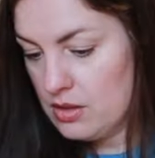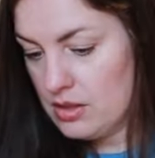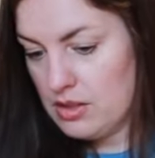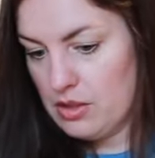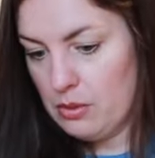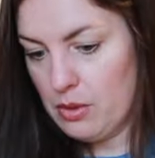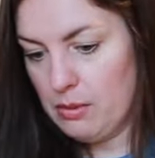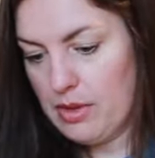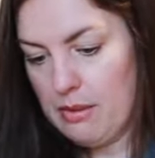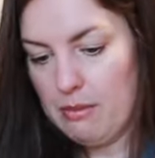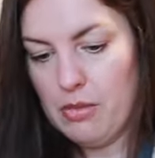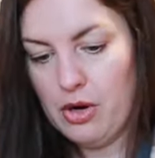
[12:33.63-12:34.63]
See where
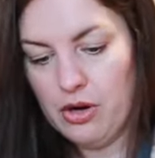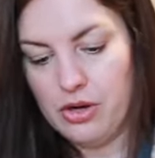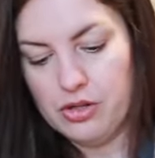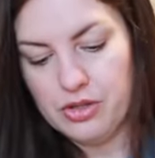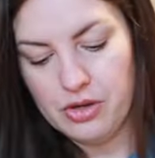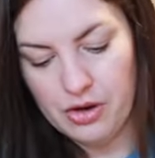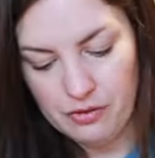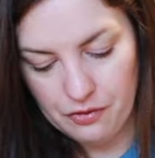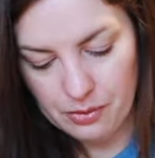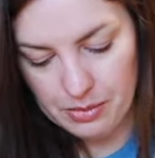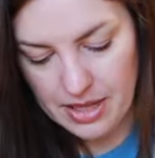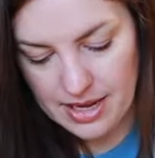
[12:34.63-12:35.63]
my markers are
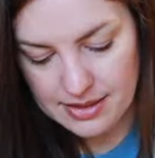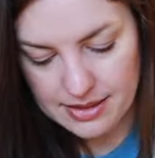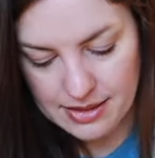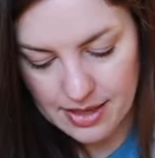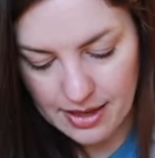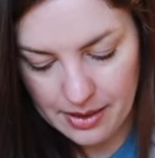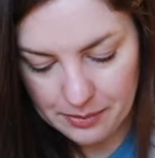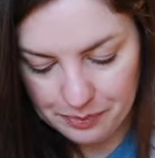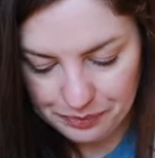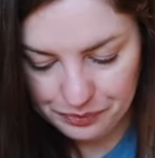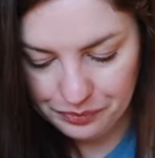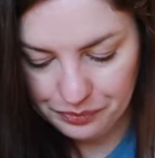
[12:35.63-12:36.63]
from last time.